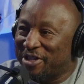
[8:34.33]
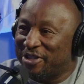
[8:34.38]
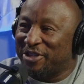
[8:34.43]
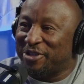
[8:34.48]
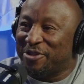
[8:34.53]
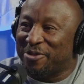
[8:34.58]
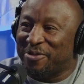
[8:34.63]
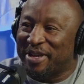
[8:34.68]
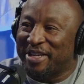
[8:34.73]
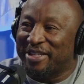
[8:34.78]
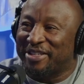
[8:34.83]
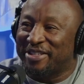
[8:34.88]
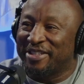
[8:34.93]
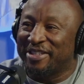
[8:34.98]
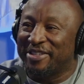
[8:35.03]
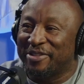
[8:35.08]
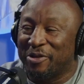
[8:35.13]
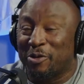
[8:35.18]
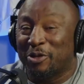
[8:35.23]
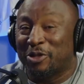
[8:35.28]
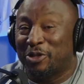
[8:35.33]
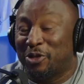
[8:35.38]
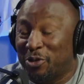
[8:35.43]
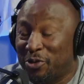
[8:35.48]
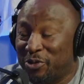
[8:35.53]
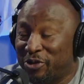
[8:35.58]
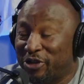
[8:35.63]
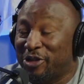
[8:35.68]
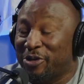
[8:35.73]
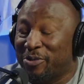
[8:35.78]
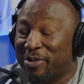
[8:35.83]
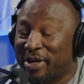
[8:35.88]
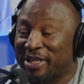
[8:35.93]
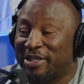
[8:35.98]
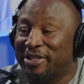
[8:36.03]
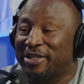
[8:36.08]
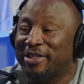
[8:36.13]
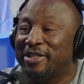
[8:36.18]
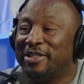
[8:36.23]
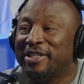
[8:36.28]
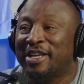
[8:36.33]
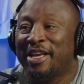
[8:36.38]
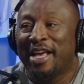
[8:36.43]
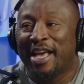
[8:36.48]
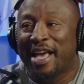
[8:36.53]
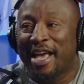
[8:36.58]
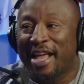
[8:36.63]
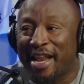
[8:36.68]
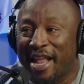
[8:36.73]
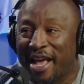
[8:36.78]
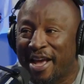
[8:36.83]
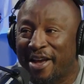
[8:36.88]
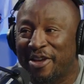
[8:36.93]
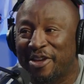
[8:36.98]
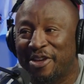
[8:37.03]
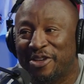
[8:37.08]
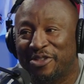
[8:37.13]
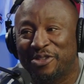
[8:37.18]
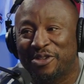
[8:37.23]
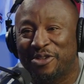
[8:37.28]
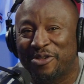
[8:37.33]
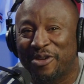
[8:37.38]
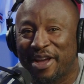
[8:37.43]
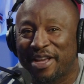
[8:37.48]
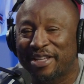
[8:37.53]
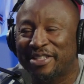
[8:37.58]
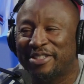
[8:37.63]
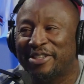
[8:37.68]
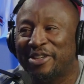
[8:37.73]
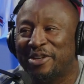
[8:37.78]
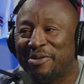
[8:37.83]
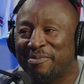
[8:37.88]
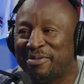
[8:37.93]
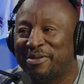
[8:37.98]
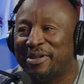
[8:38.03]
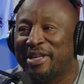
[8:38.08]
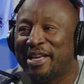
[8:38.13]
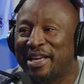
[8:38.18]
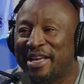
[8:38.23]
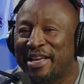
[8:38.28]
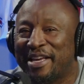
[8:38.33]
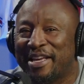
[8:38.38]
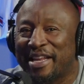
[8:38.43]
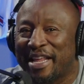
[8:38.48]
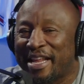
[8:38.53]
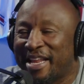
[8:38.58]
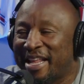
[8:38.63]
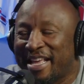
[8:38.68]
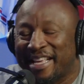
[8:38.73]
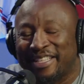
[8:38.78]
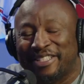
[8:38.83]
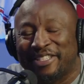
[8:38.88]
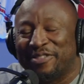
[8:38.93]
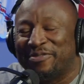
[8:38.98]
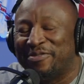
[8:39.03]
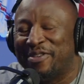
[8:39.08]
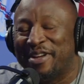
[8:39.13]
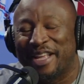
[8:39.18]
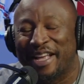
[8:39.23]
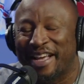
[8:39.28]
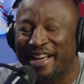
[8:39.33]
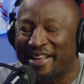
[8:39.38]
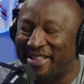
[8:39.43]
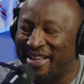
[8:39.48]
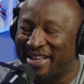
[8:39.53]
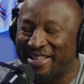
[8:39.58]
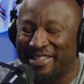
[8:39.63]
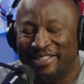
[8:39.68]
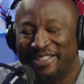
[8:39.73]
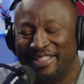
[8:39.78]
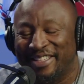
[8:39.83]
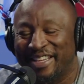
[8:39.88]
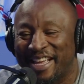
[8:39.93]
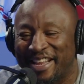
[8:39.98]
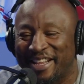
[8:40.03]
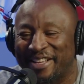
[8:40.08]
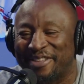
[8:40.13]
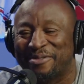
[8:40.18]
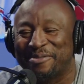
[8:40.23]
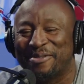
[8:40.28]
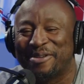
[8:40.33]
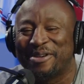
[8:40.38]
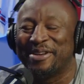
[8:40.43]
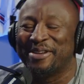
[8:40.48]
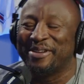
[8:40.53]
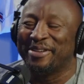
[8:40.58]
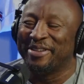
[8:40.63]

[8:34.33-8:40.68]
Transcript: a generation or two generations, and now here's your grandson playing, and it's just funny how that genetics works.